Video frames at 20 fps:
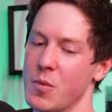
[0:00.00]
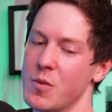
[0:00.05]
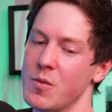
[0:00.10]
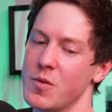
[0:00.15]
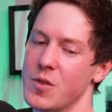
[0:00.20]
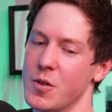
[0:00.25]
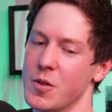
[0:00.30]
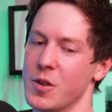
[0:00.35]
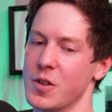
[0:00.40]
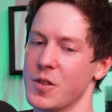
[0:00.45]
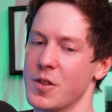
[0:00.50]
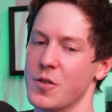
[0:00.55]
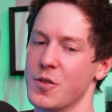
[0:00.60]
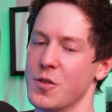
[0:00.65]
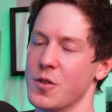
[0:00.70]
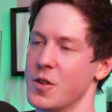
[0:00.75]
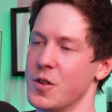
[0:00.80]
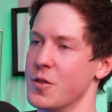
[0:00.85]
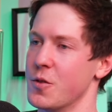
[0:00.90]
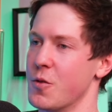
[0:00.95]
doing
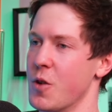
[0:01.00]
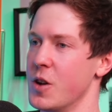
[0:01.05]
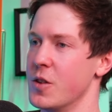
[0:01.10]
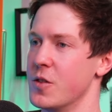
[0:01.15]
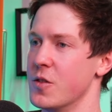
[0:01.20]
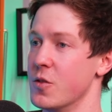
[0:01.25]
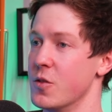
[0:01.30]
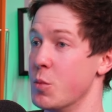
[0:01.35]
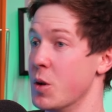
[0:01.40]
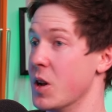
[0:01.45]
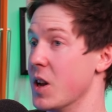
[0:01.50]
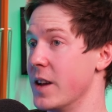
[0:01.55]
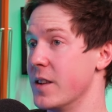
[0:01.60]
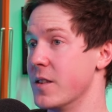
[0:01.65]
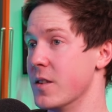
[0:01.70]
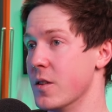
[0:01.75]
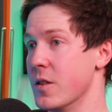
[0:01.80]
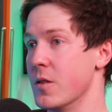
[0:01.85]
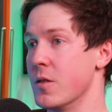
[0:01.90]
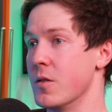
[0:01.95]
digital integrations a bit
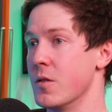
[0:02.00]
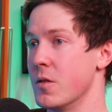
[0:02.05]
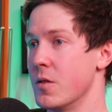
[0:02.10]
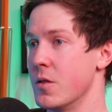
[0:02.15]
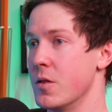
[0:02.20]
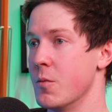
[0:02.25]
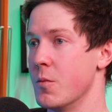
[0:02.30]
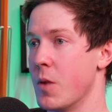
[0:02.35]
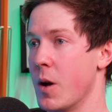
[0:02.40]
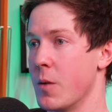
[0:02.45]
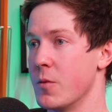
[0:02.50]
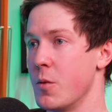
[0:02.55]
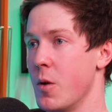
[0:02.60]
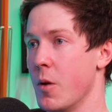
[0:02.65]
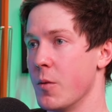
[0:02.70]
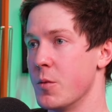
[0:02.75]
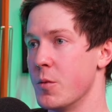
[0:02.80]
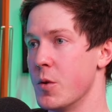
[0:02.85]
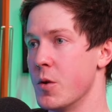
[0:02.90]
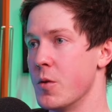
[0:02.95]
later than perhaps be optimal.